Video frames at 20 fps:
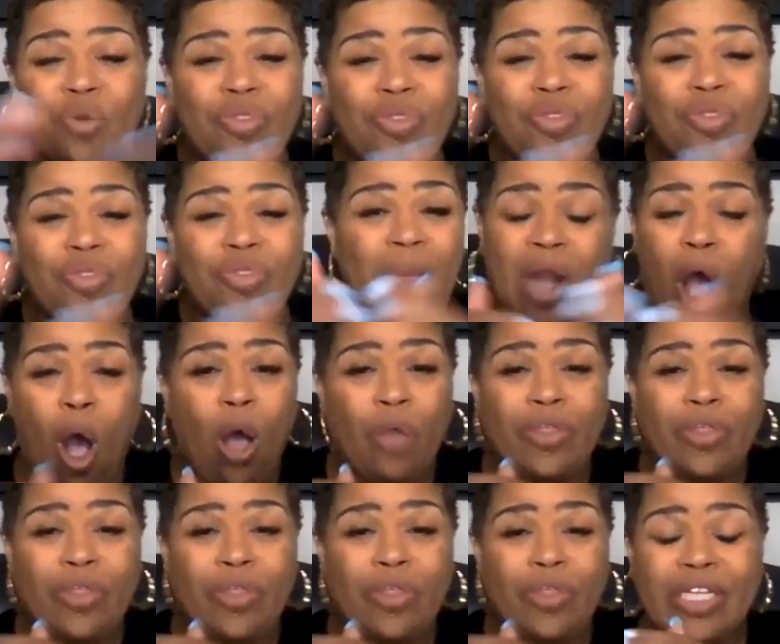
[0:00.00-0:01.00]
do them in
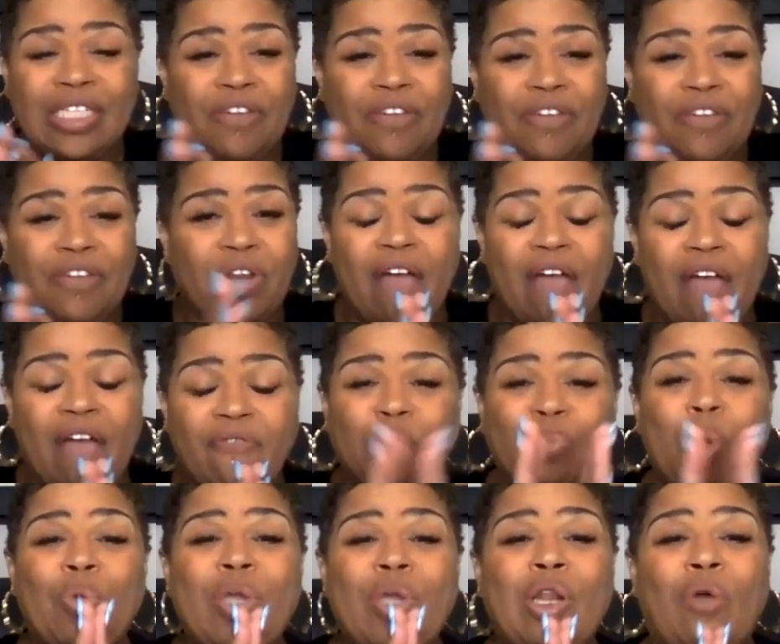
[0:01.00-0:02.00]
all these different levels,